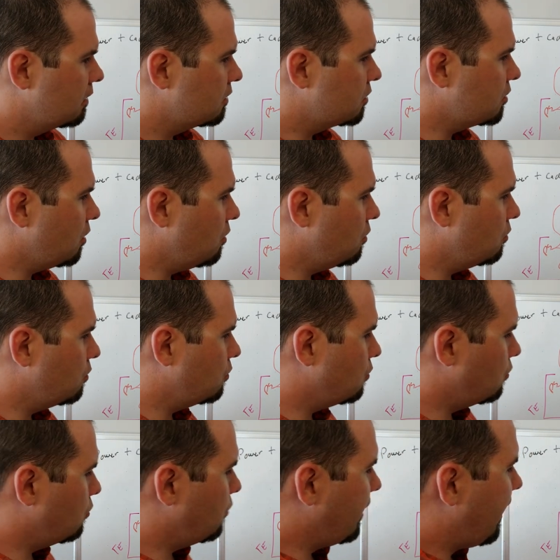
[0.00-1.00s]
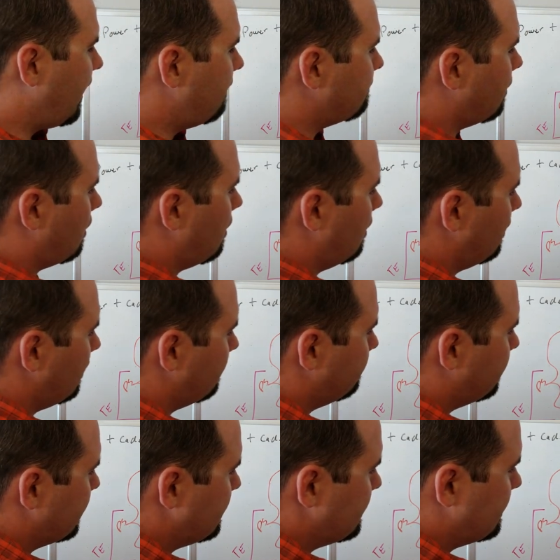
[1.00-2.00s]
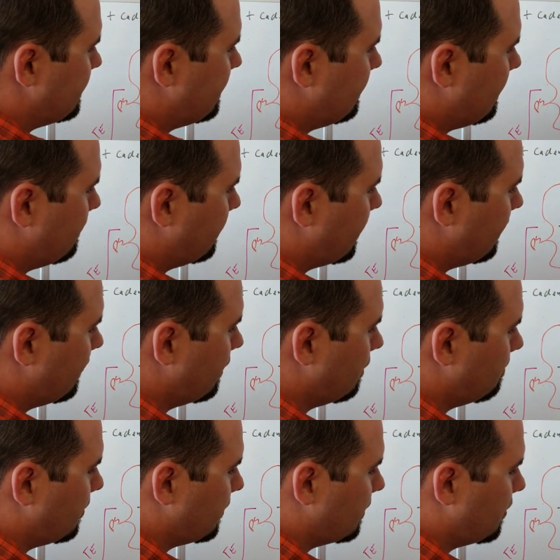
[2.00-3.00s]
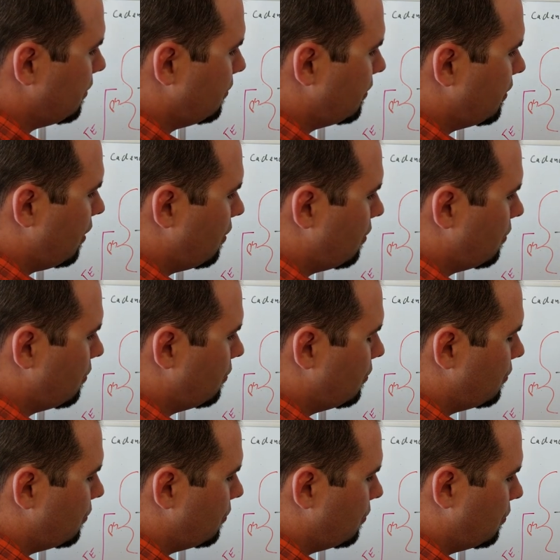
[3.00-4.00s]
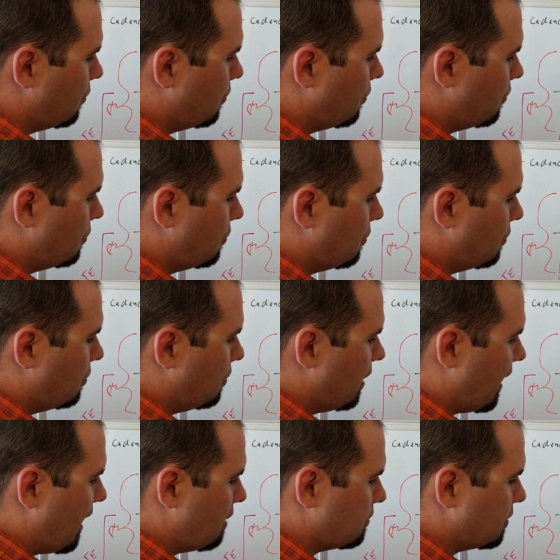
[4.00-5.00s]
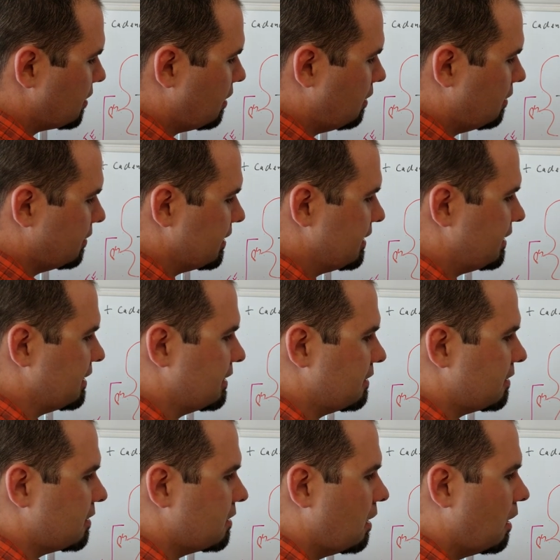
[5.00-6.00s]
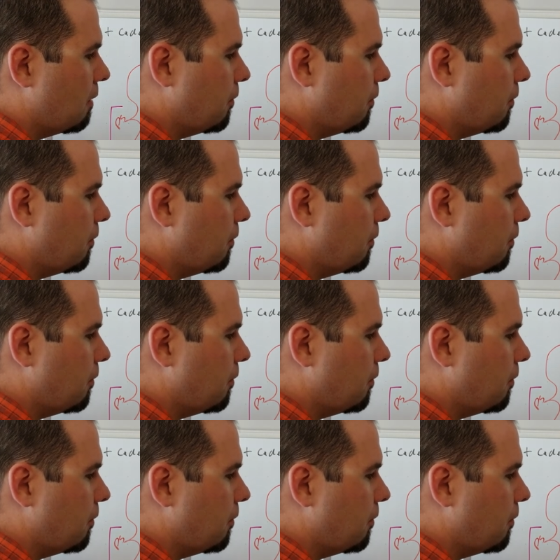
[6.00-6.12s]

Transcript: So we have all of this data out here, but we don't know how tall this is.